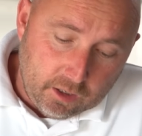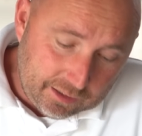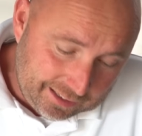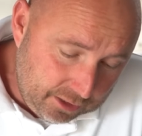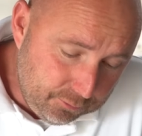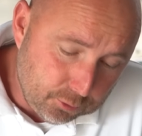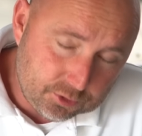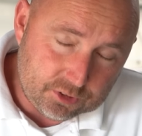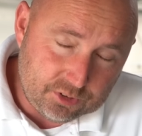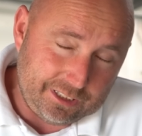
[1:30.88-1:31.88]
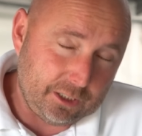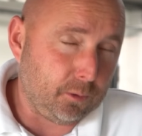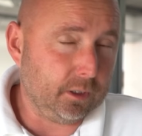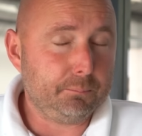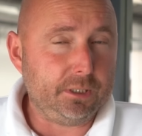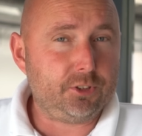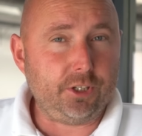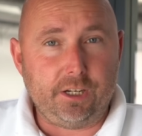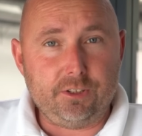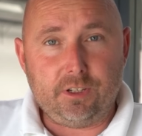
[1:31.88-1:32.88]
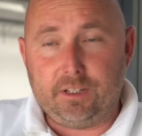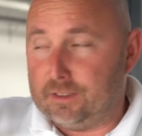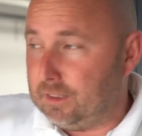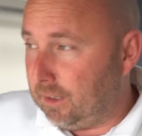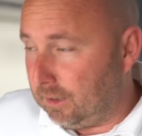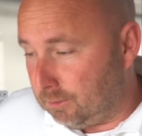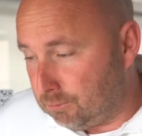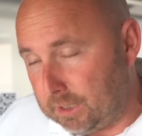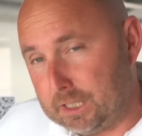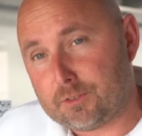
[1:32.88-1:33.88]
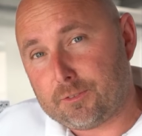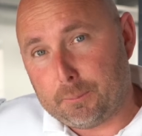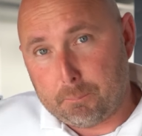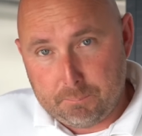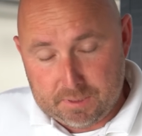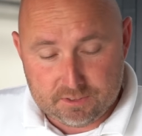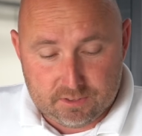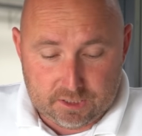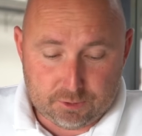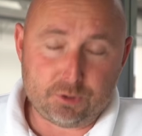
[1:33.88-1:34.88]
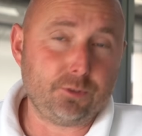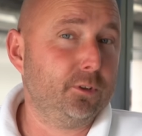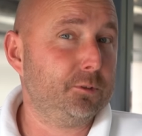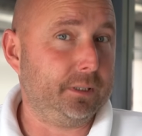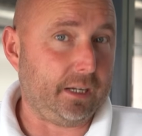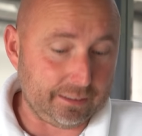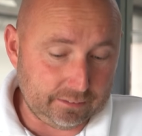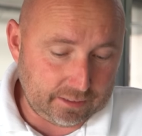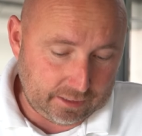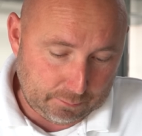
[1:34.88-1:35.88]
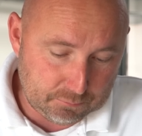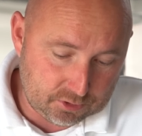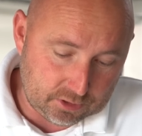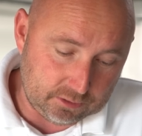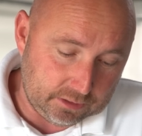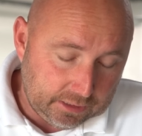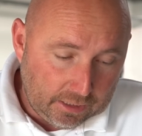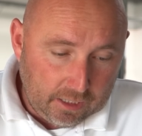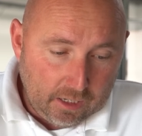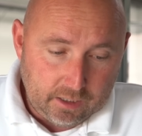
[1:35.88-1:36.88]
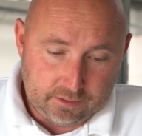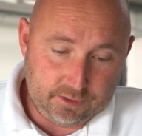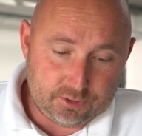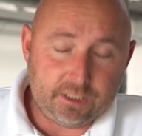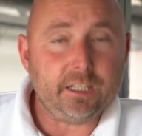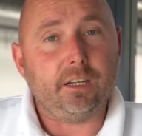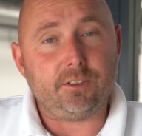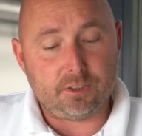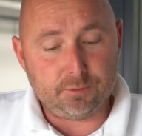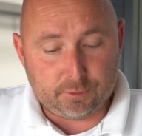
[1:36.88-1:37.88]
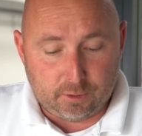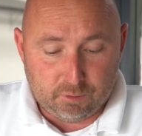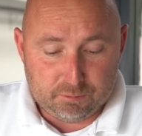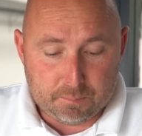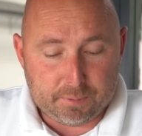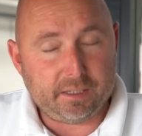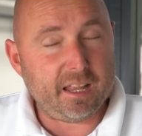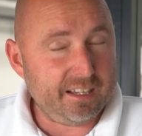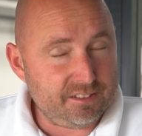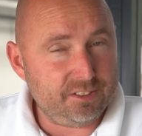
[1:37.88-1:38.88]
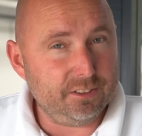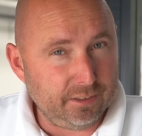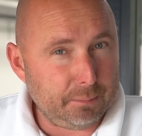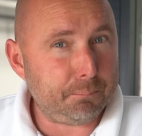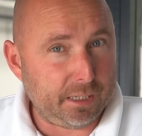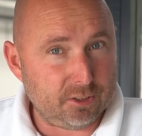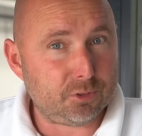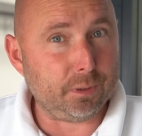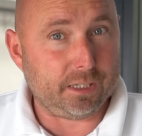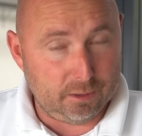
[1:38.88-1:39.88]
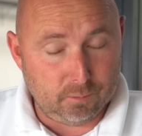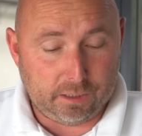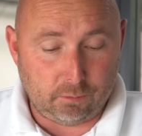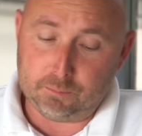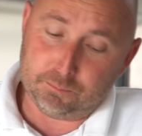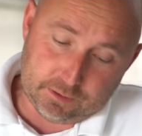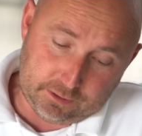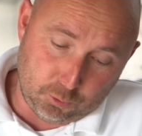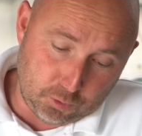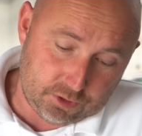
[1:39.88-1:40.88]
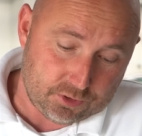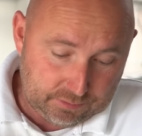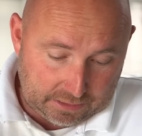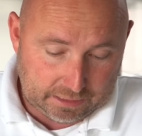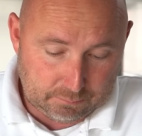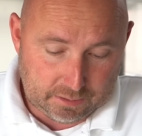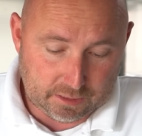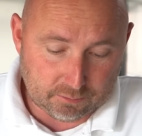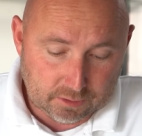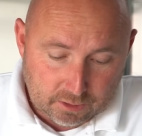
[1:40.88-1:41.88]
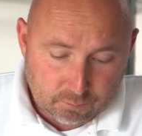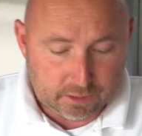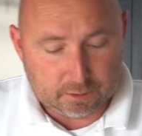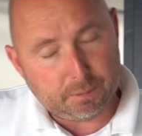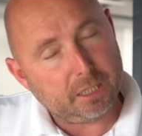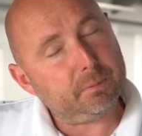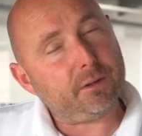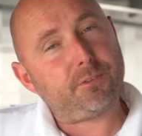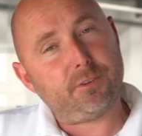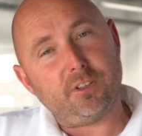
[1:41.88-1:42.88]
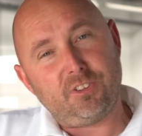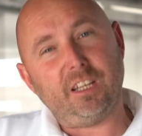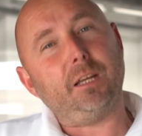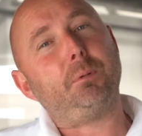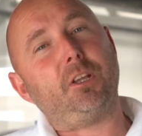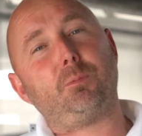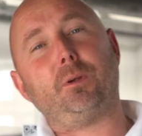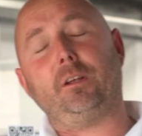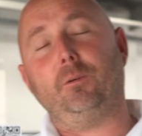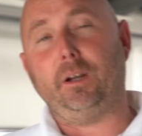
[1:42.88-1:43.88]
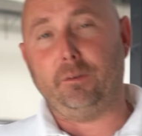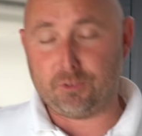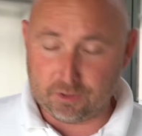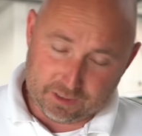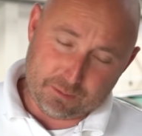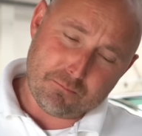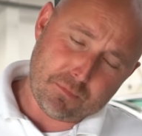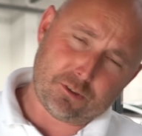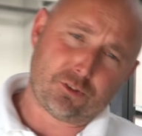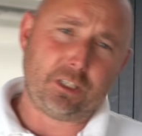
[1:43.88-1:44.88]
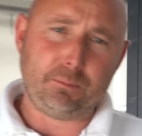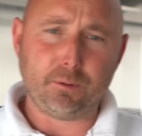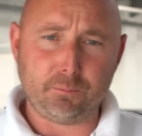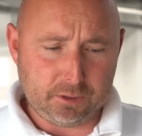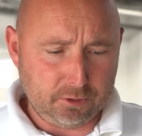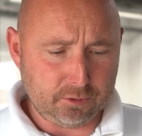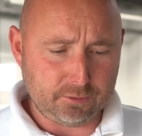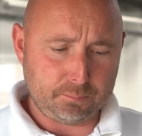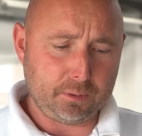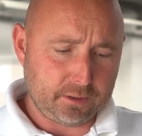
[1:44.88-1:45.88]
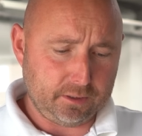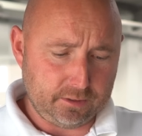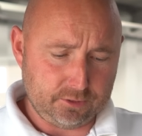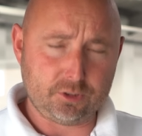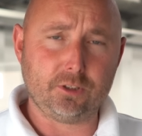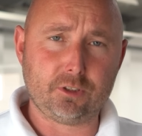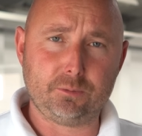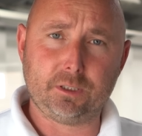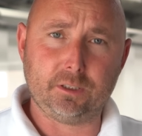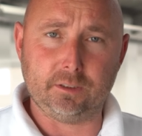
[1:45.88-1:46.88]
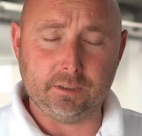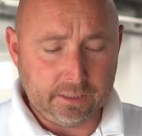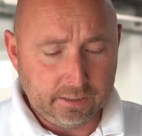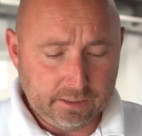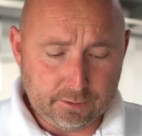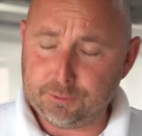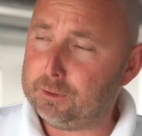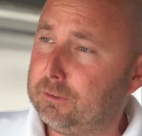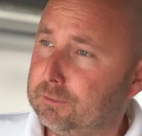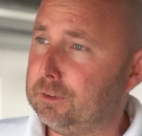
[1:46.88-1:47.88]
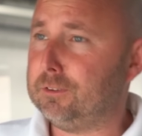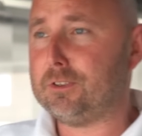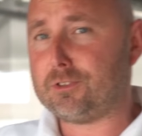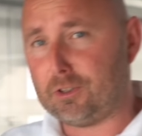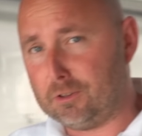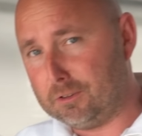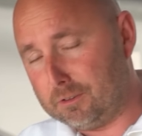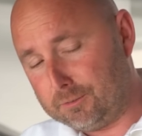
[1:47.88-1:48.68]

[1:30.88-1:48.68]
I have also seen quite a big change in our rates for business, which have always been uncapped. So this year, so far, we've been paying 89 pence per kilowatt hour, but in August it came down. We're now paying about 38 pence per kilowatt hour. So again, much cheaper when you do have to plug in and charge up your car if you haven't got the solar